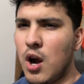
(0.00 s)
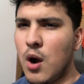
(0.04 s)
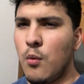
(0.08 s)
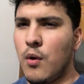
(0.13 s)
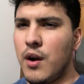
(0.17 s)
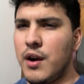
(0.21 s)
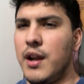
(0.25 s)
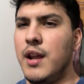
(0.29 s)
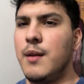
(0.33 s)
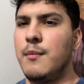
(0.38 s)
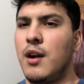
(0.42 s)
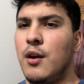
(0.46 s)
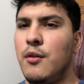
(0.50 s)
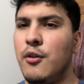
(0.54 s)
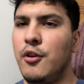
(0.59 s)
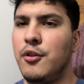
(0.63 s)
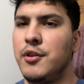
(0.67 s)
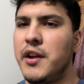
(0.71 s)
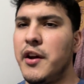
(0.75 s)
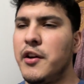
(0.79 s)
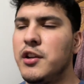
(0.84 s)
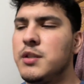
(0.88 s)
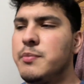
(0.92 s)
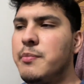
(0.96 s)
I want to hit my rear
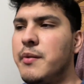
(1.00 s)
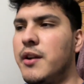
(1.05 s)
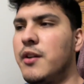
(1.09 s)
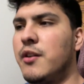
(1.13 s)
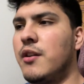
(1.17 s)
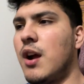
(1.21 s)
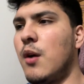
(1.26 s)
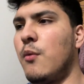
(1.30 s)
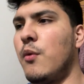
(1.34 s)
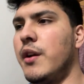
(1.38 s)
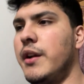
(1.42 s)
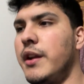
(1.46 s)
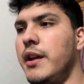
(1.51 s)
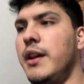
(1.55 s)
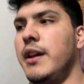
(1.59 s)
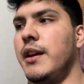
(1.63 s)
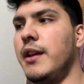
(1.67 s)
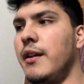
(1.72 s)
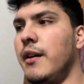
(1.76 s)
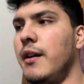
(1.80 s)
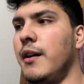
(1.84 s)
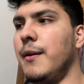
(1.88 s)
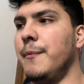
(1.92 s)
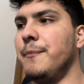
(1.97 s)
delts better. I want to hit
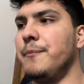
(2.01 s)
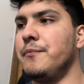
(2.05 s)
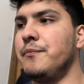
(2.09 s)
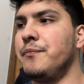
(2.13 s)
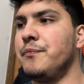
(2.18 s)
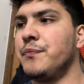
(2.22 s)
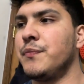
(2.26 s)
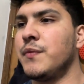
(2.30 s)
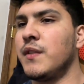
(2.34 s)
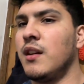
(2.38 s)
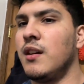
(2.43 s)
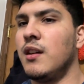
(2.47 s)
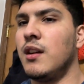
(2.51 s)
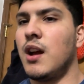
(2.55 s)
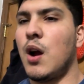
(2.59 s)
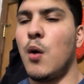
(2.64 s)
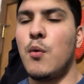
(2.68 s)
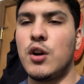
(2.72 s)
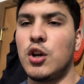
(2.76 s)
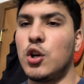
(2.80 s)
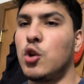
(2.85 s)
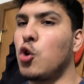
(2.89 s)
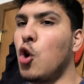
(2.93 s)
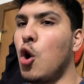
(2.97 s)
um I
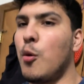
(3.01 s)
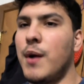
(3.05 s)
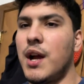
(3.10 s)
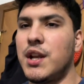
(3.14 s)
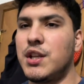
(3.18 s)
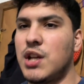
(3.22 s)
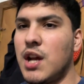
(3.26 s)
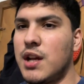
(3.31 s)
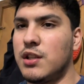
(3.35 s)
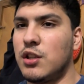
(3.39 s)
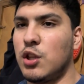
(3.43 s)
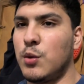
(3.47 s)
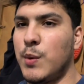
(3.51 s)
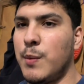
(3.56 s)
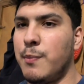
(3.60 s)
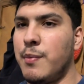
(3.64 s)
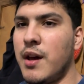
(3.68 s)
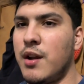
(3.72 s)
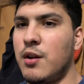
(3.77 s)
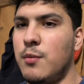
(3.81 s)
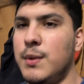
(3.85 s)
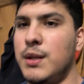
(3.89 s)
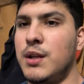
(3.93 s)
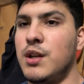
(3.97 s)
want to grow my chest a little bit
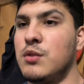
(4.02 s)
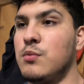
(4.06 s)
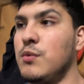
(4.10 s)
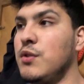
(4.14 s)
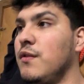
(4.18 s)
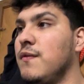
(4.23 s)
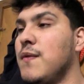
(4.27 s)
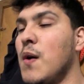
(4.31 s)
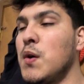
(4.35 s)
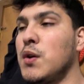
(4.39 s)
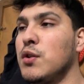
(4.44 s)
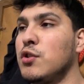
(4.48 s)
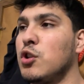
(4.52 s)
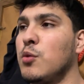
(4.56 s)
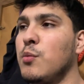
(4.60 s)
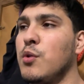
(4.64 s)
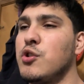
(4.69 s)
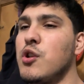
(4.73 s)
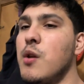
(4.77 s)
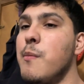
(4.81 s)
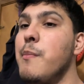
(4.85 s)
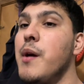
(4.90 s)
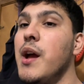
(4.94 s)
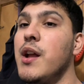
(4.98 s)
better because when you focus so much
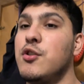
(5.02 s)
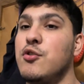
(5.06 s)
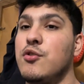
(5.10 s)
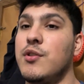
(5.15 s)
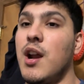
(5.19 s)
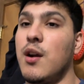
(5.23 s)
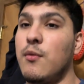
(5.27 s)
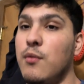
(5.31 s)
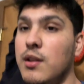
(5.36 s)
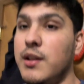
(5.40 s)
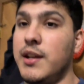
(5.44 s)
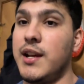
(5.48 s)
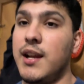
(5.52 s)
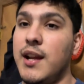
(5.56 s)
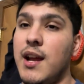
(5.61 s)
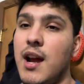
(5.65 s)
on bench, you're not really getting